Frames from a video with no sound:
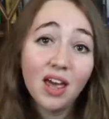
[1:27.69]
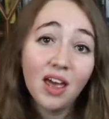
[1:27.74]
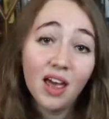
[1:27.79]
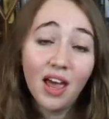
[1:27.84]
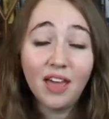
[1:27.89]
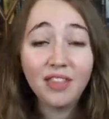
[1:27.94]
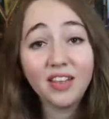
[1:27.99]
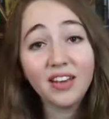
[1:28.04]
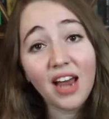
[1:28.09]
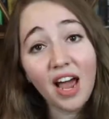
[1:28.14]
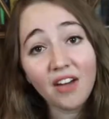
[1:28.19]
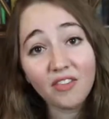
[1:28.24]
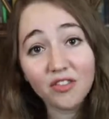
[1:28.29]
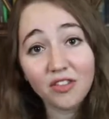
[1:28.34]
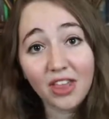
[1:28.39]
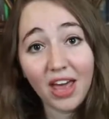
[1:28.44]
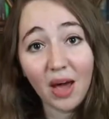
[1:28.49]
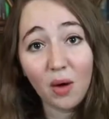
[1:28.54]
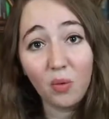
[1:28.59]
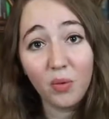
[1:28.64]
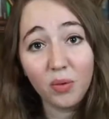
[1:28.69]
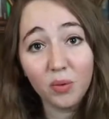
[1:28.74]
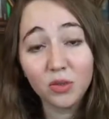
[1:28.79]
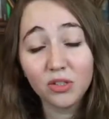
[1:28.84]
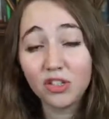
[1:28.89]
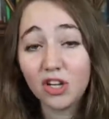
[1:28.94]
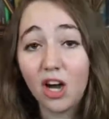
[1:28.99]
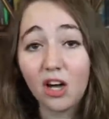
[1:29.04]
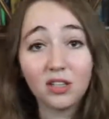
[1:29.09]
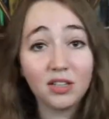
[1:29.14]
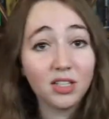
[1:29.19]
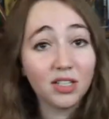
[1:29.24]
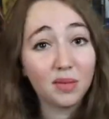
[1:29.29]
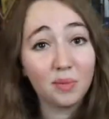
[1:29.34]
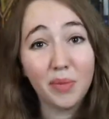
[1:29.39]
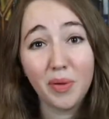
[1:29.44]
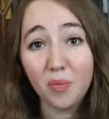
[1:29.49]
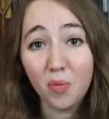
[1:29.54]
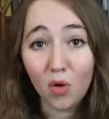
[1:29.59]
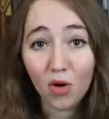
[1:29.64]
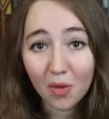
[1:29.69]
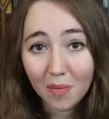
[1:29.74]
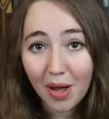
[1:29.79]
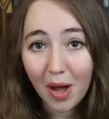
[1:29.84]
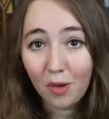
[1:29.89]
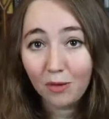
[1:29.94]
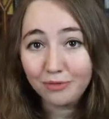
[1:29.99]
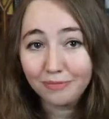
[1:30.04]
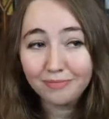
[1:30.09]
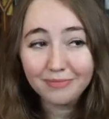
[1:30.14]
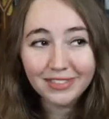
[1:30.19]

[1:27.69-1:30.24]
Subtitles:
and then after that we will talk a little bit more about